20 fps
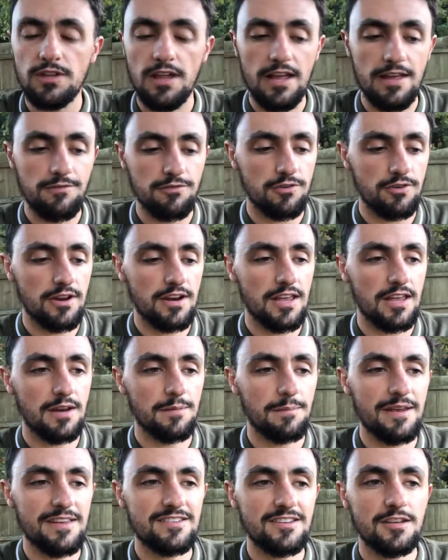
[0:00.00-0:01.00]
life, creating an
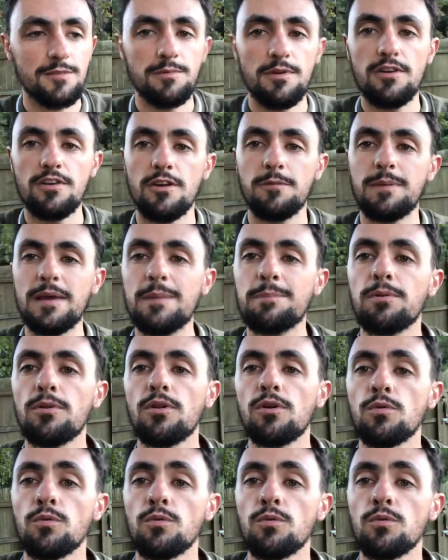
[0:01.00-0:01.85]
amazing community of people